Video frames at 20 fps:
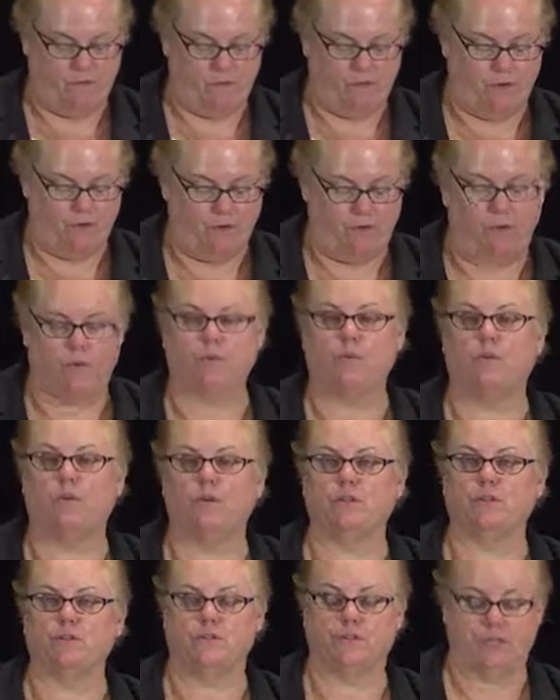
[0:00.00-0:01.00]
for the
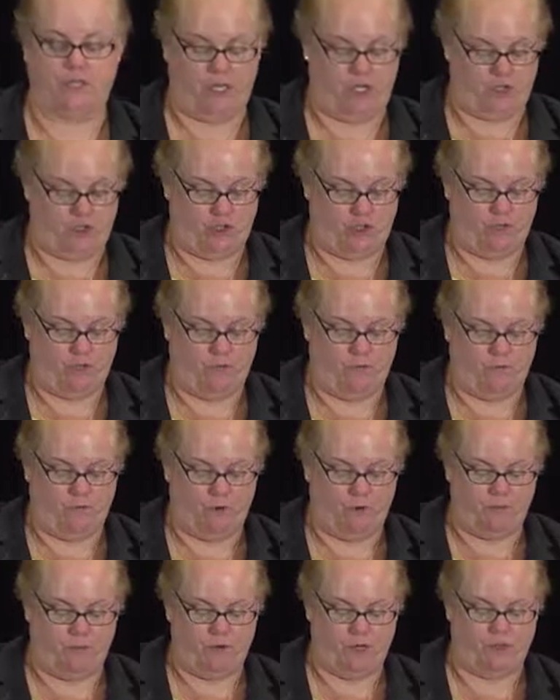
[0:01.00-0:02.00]
reports of stage 2 to
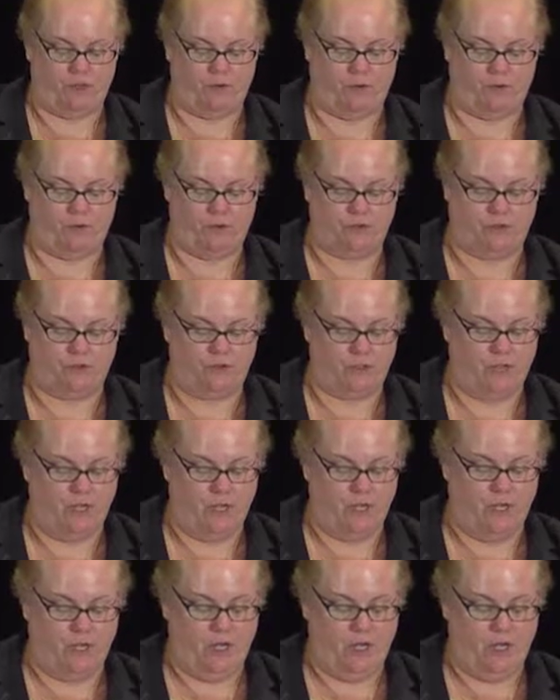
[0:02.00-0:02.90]
4 pressure ulcers